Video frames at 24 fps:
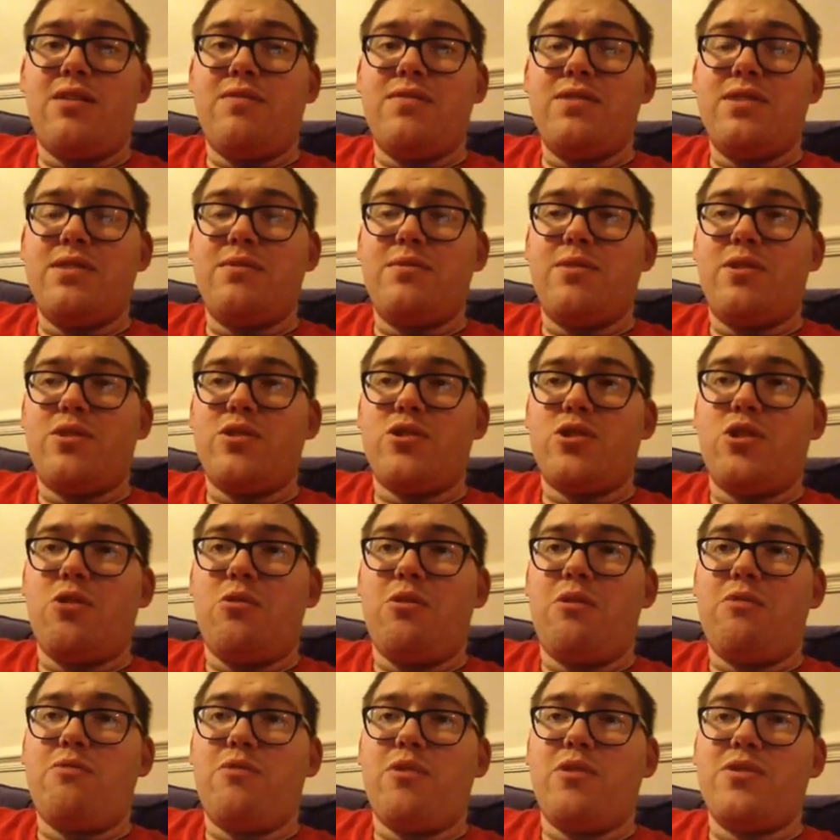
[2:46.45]
Obviously, we're not sure
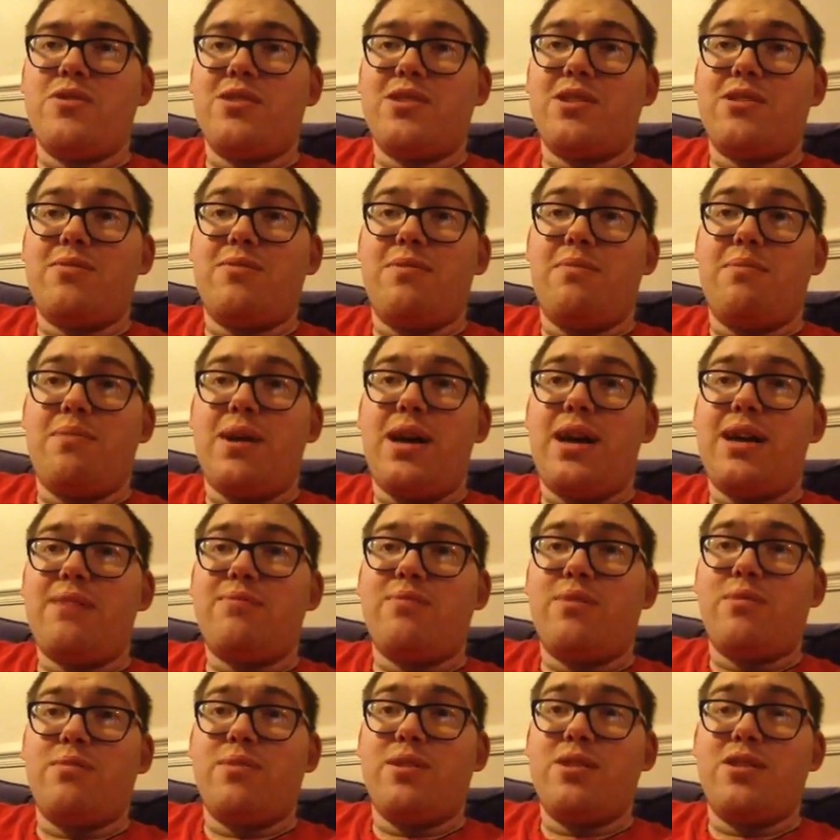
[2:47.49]
when Rollins is coming back,
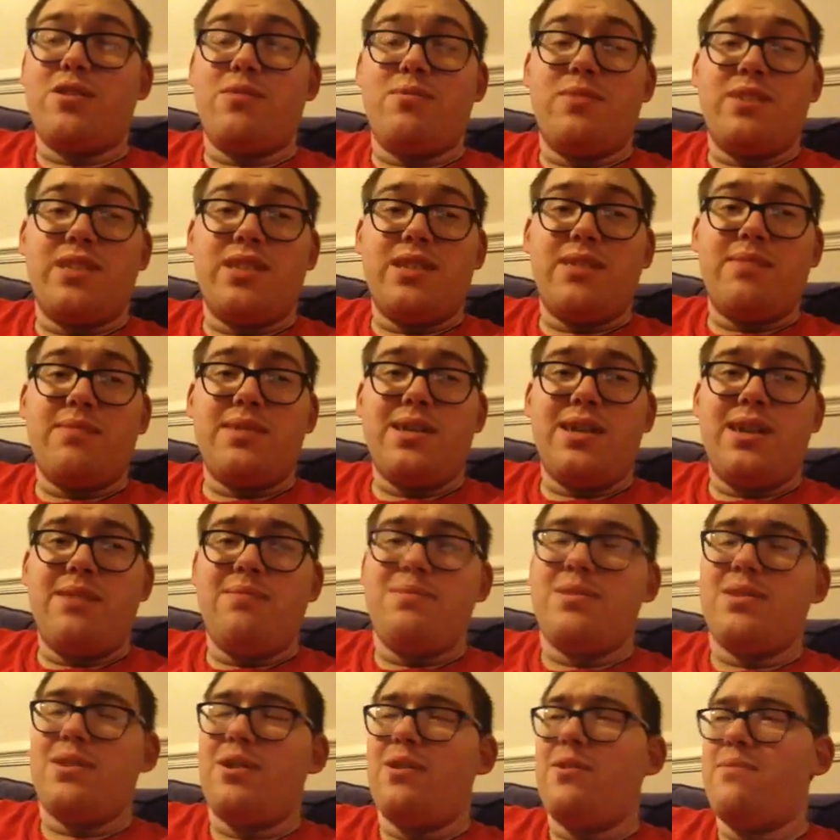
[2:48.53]
probably SummerSlam time,
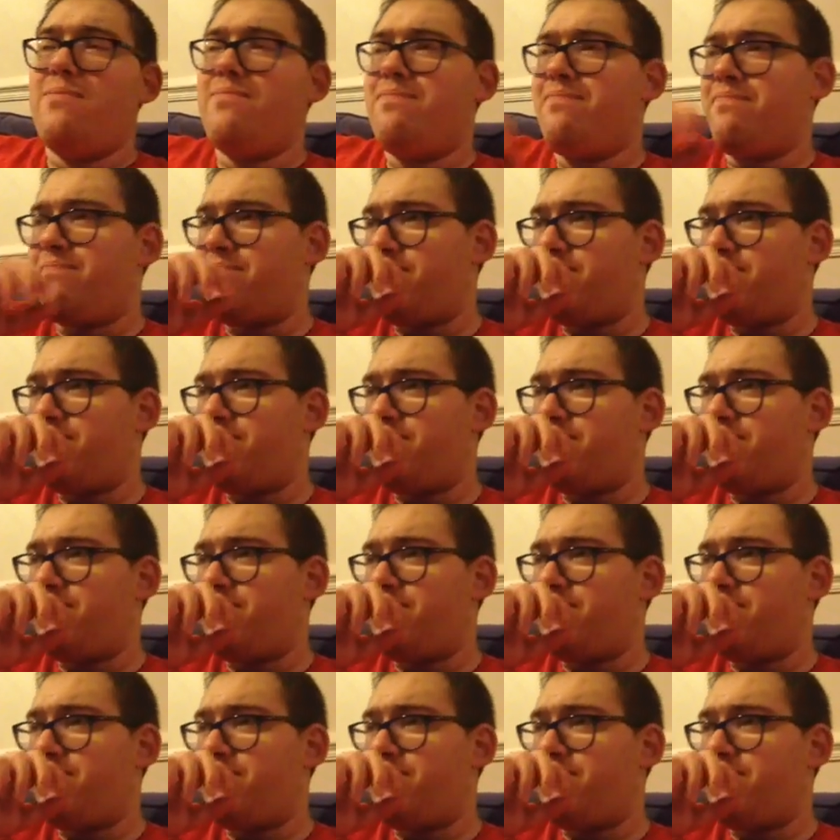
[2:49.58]
so